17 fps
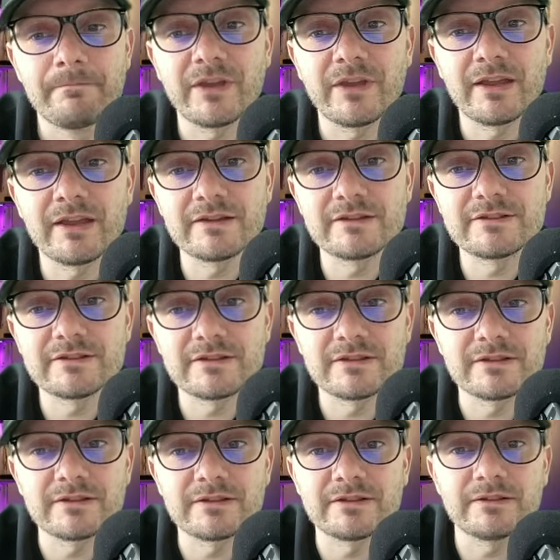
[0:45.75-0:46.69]
And
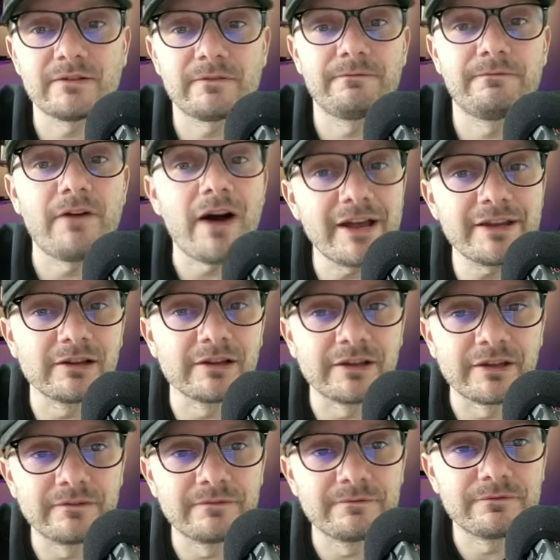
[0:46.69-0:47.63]

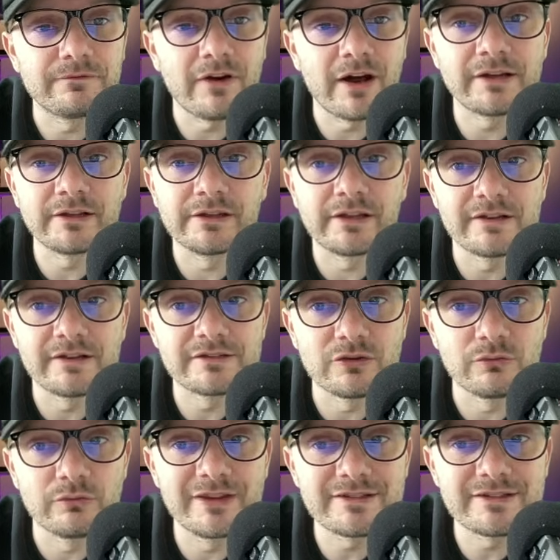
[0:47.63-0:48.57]
finally, guys,
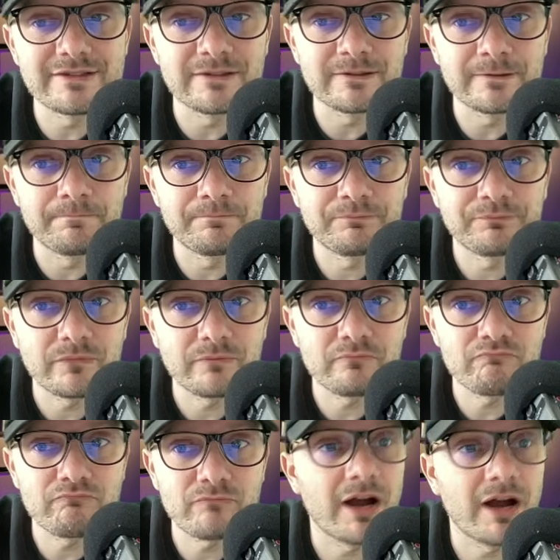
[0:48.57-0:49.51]
so this,
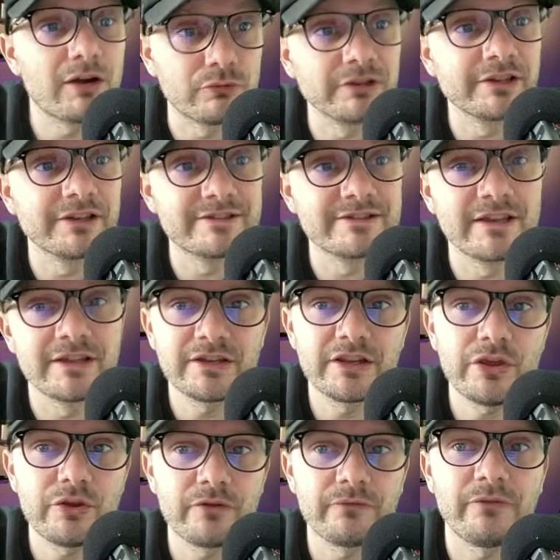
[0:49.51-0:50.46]
I released the
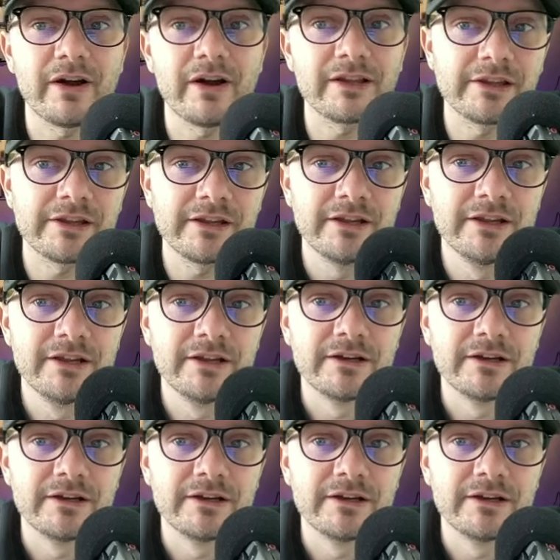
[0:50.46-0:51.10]
indicator. Finally,